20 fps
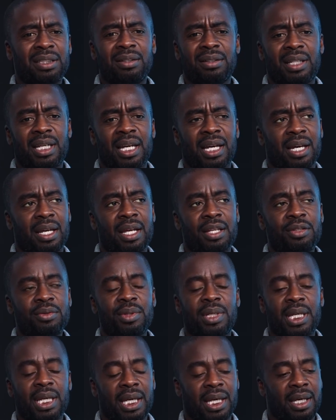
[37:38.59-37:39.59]
can't. And you
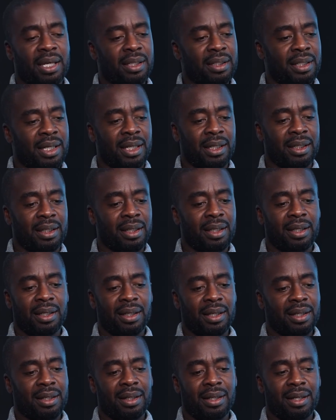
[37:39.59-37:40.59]
can't, like,
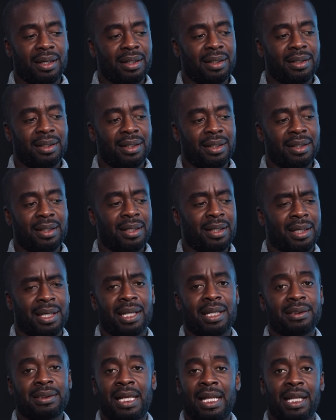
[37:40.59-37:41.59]

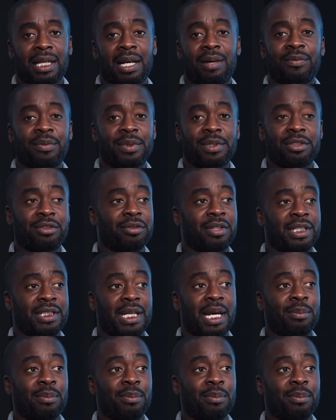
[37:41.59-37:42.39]
again, it's not like I'm from the streets.